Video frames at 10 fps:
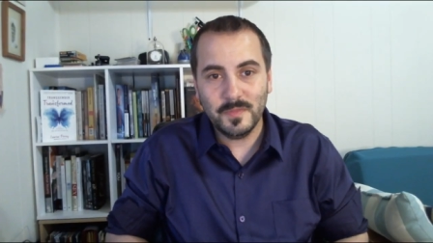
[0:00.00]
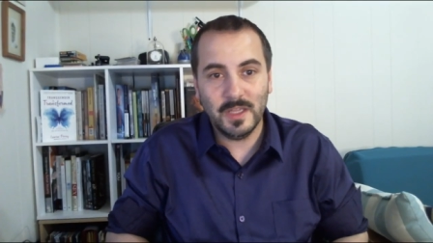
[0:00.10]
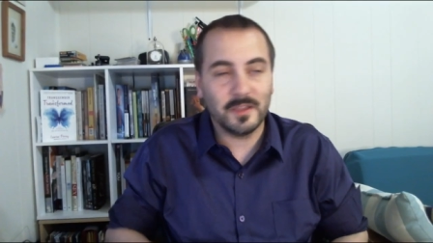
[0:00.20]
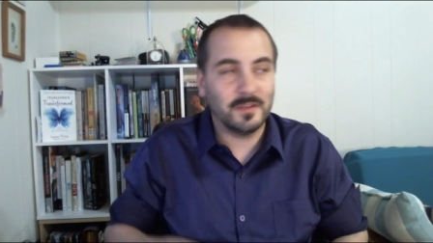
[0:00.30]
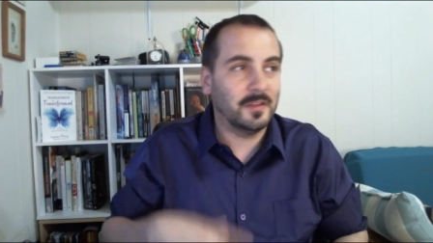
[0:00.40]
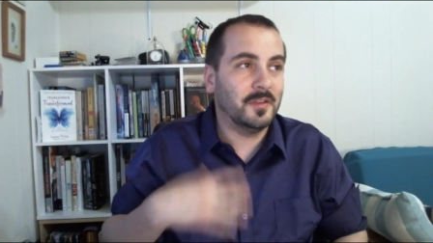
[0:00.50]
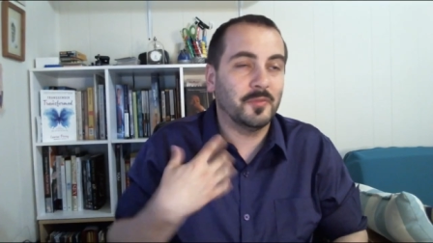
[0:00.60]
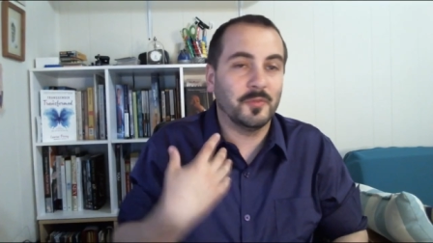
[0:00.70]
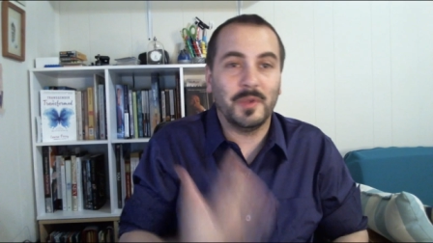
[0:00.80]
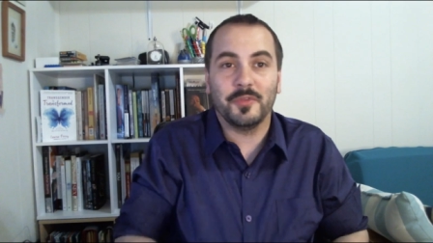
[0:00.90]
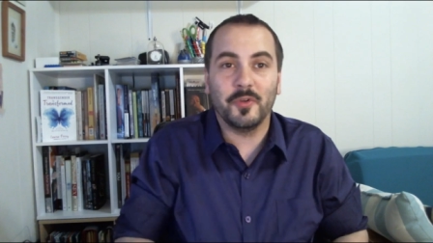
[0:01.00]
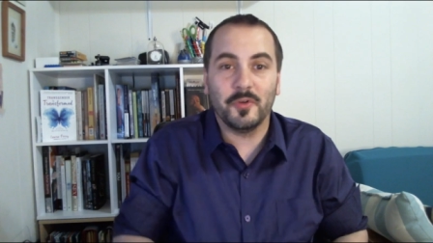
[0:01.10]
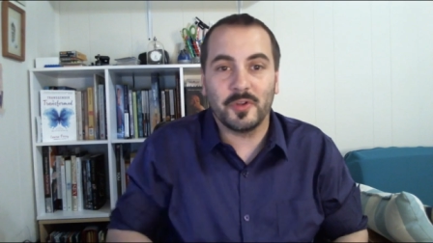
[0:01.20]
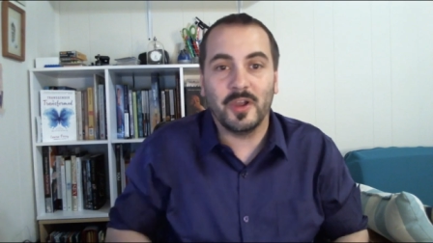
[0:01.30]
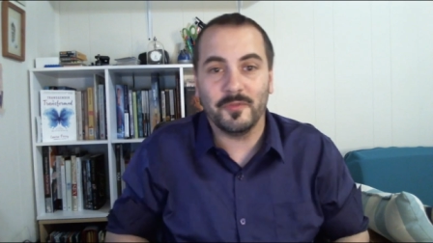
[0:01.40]
Like I said, this was my
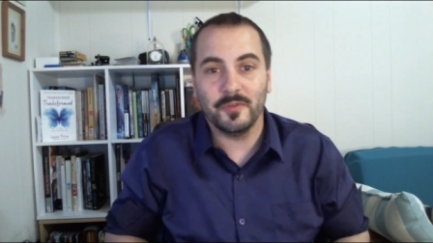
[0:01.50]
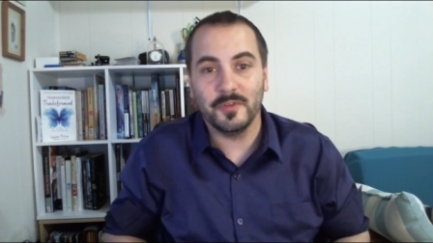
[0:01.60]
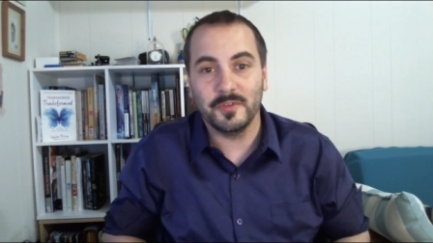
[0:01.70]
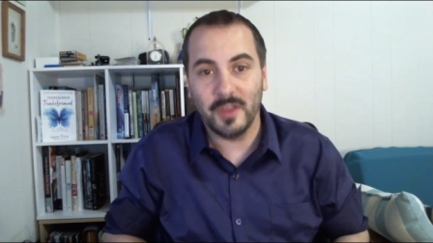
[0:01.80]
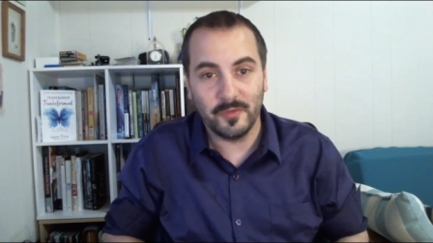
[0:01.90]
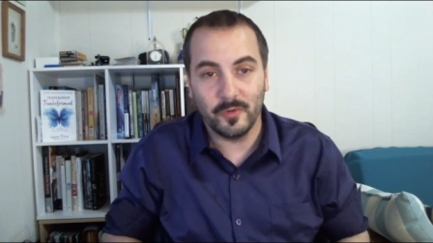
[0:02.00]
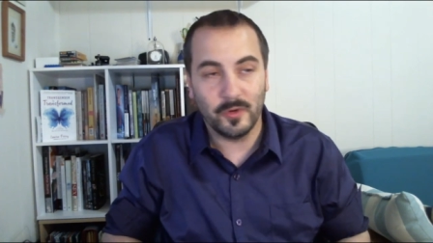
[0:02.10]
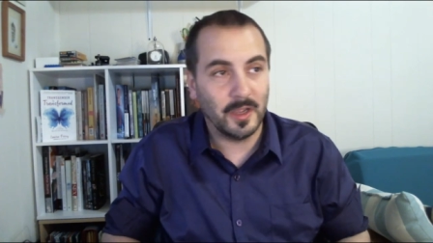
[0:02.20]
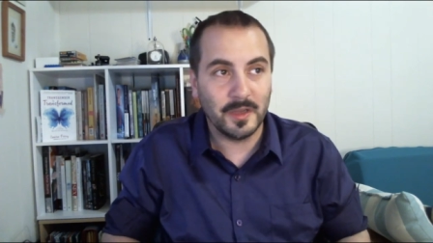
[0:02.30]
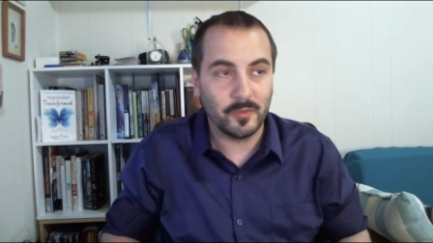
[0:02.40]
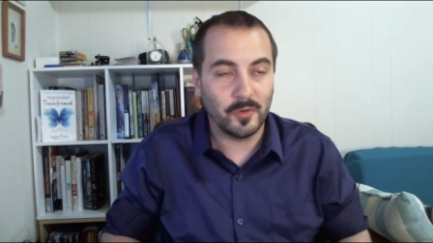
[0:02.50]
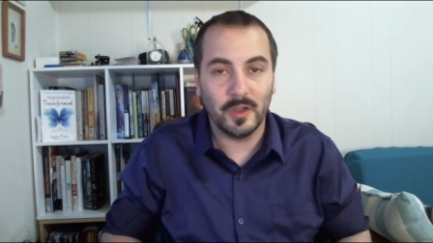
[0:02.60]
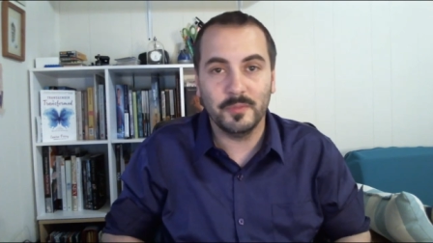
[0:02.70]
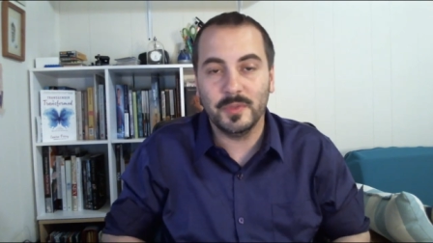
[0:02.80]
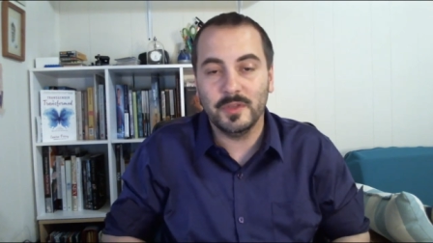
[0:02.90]
third conference ever. I never
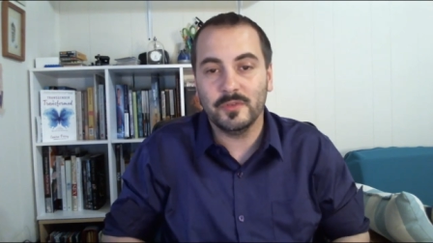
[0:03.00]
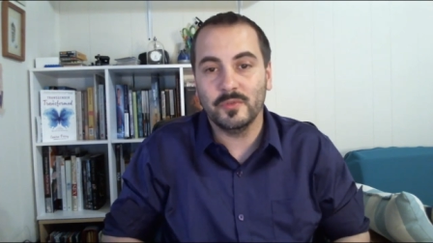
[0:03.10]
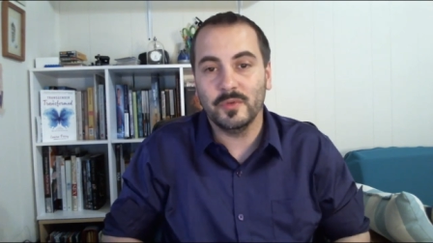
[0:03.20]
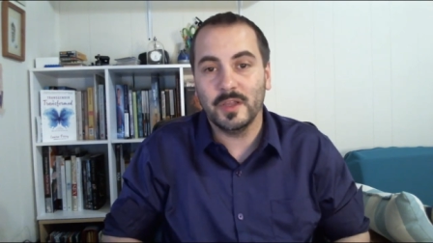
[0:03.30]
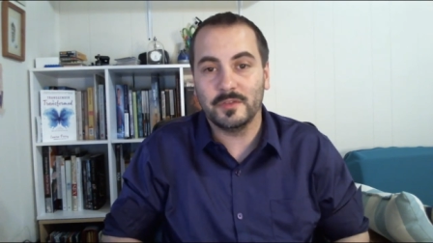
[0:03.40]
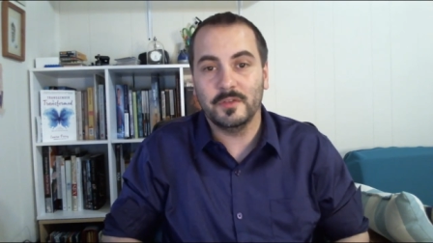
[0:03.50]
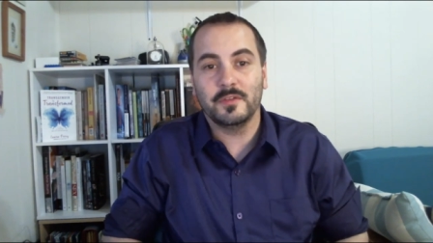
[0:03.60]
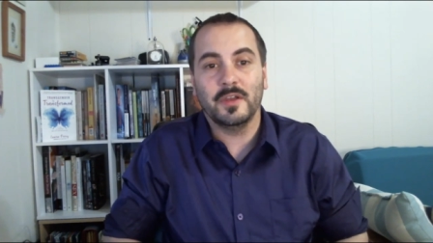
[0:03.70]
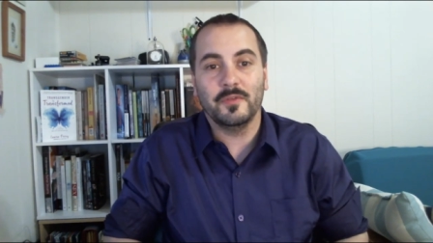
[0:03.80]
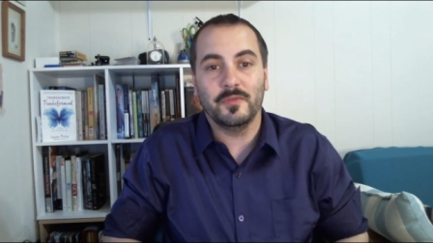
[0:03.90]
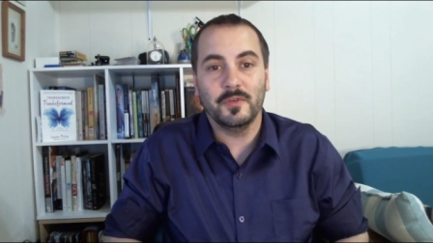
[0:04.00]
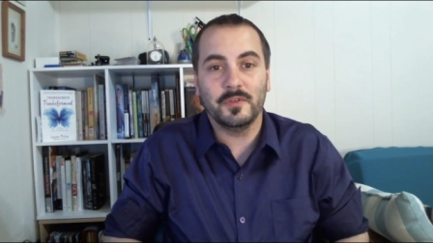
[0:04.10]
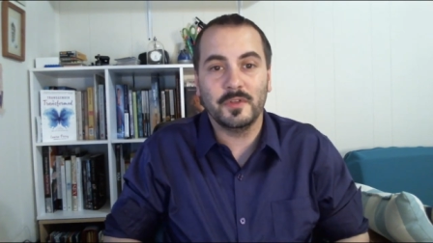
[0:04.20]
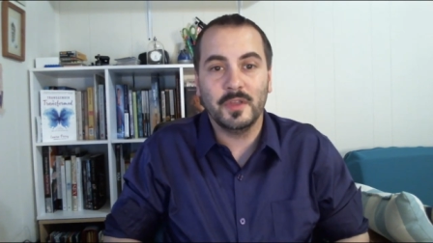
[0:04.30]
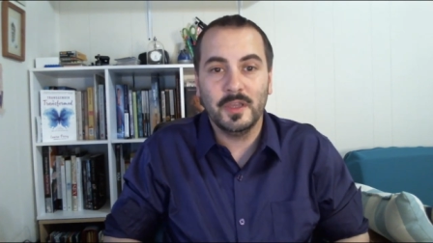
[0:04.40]
had been to an Exodus
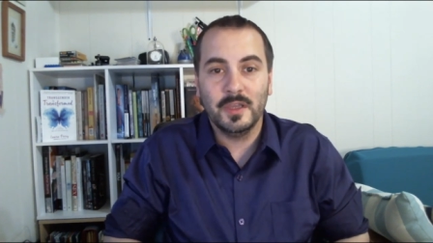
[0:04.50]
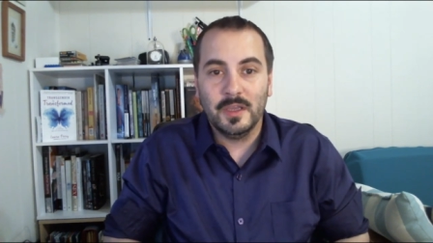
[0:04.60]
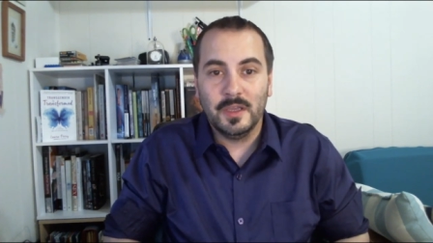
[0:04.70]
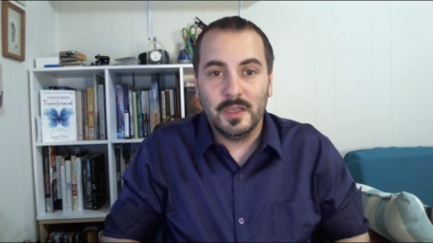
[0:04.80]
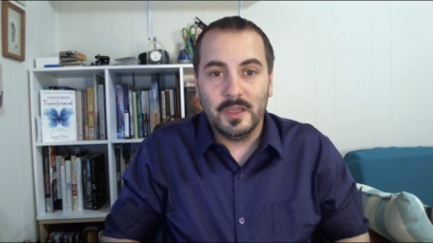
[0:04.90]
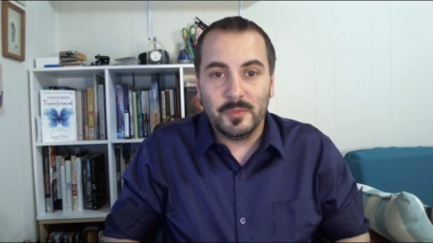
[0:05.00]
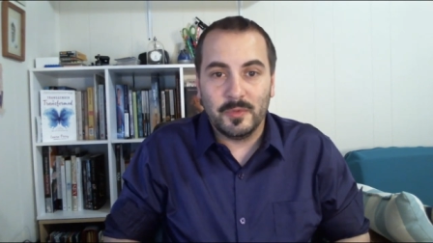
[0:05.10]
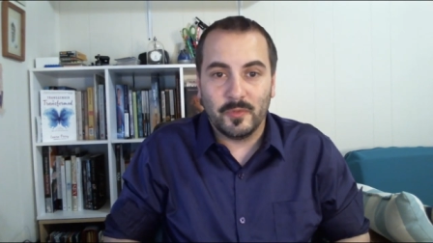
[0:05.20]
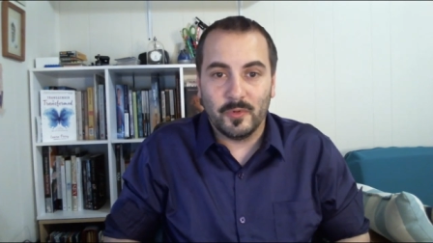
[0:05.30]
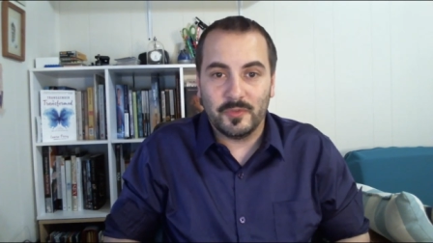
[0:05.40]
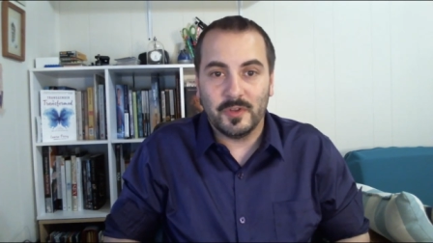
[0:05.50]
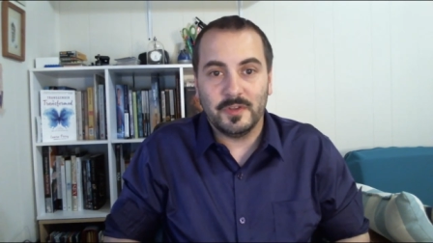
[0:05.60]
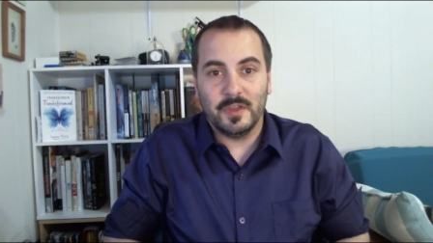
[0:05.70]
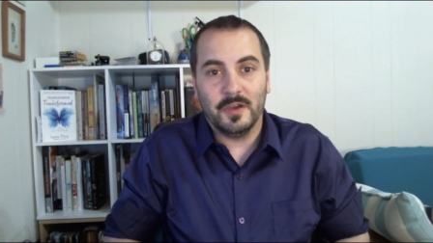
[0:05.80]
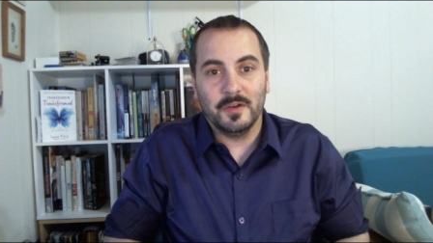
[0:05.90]
conference before it shut
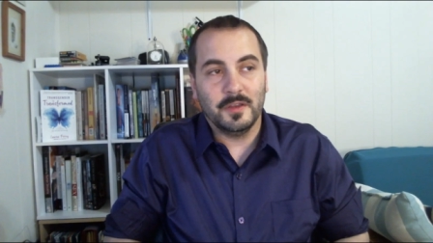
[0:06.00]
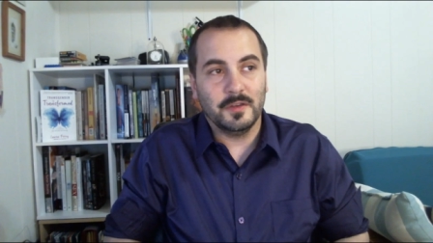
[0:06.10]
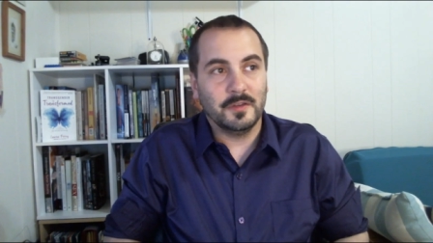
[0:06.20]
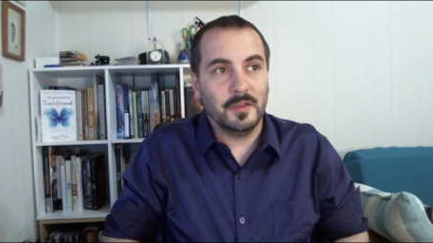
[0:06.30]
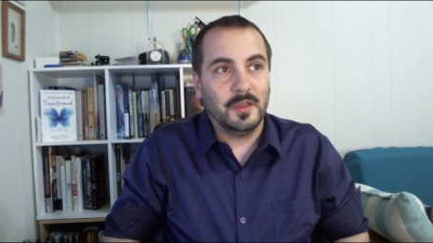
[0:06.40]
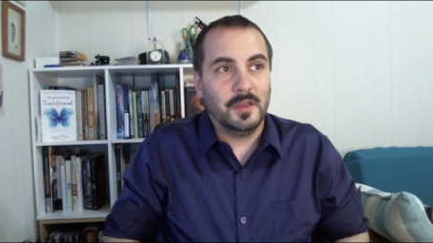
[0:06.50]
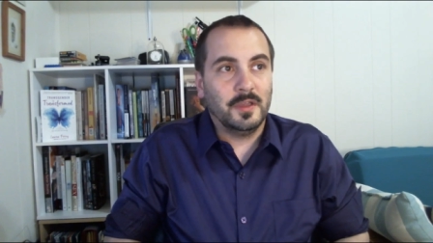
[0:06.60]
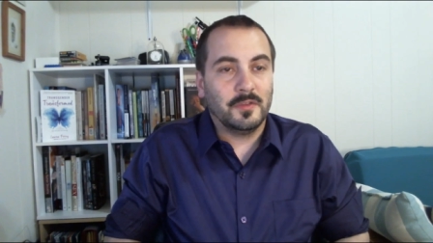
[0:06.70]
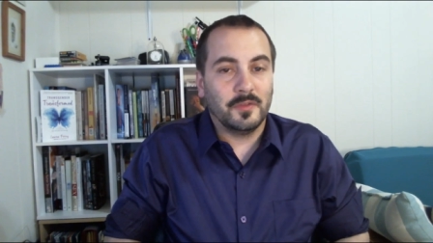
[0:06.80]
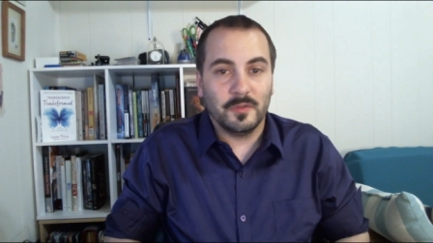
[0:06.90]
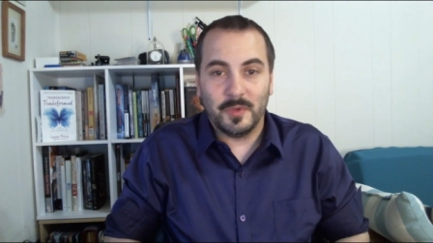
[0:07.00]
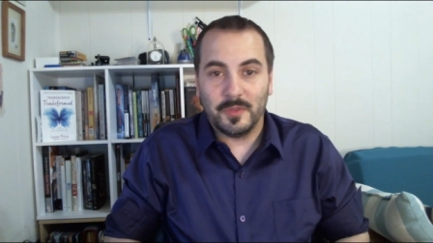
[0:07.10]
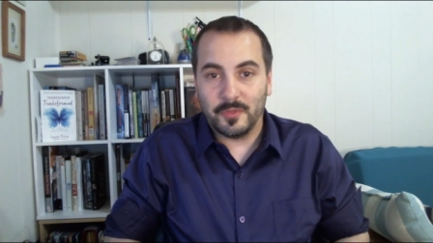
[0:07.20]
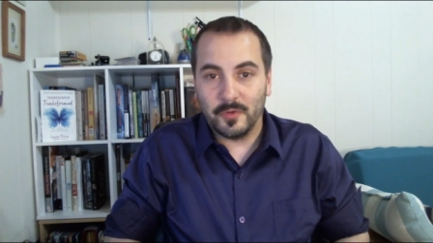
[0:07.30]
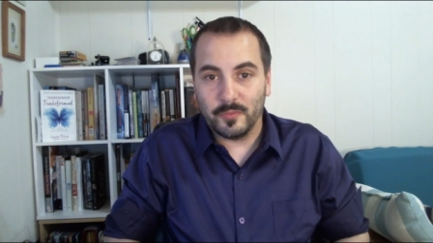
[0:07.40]
down, and so this is my
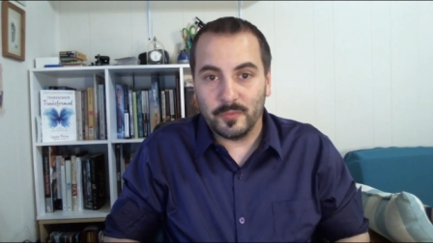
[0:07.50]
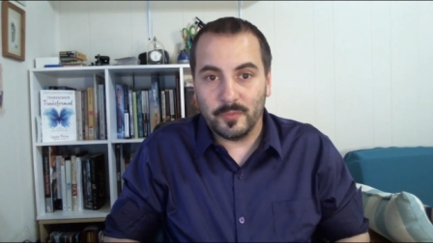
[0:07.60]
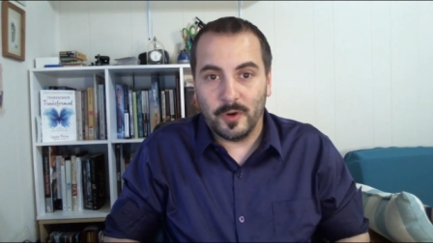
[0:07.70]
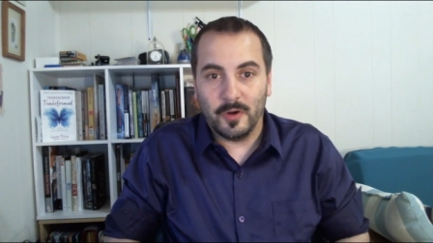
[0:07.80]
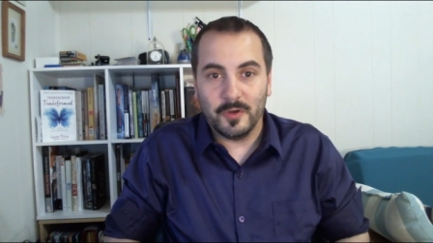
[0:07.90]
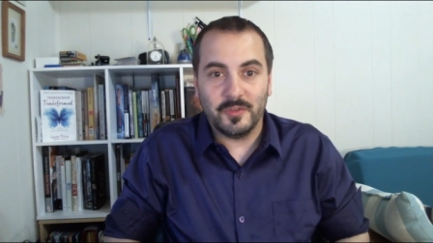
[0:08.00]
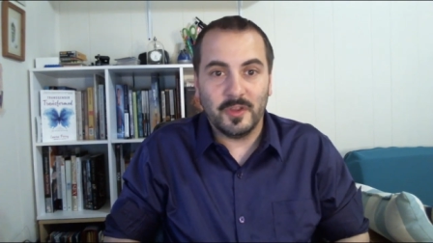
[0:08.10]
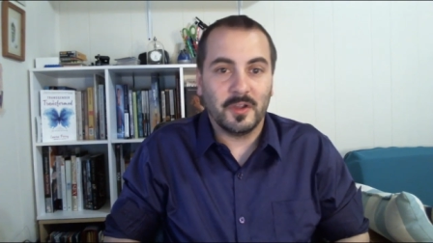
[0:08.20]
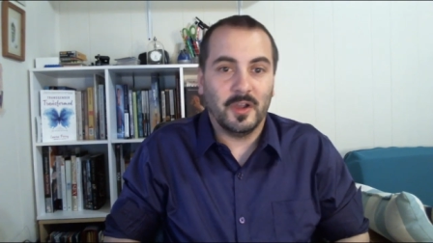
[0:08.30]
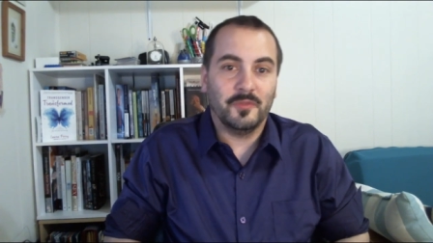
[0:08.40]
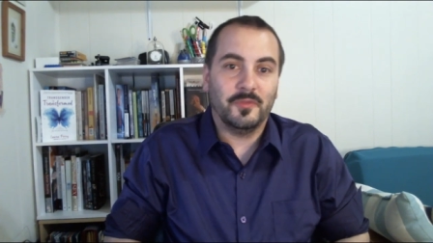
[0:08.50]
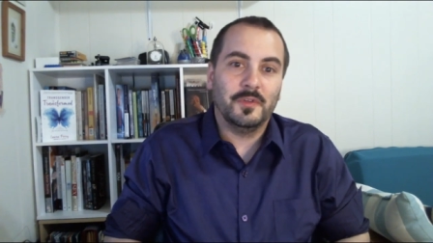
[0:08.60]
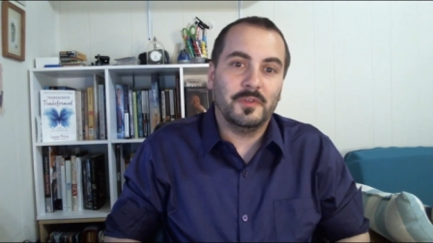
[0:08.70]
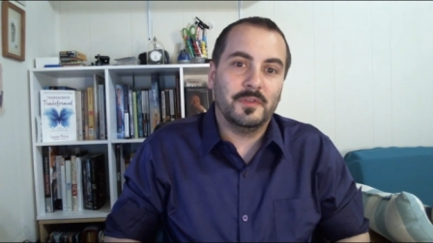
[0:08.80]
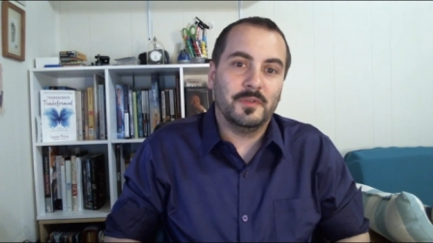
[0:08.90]
third RHN conference.